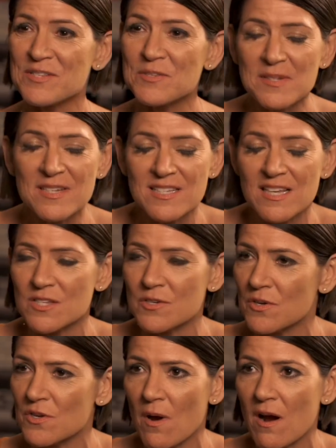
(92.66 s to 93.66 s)
it's because that's
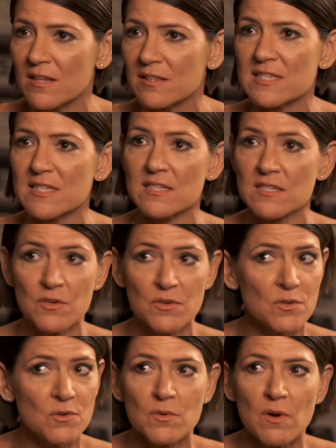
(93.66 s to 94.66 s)
who you are. At least that's
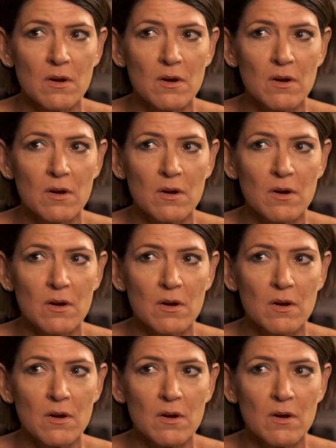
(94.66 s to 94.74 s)
who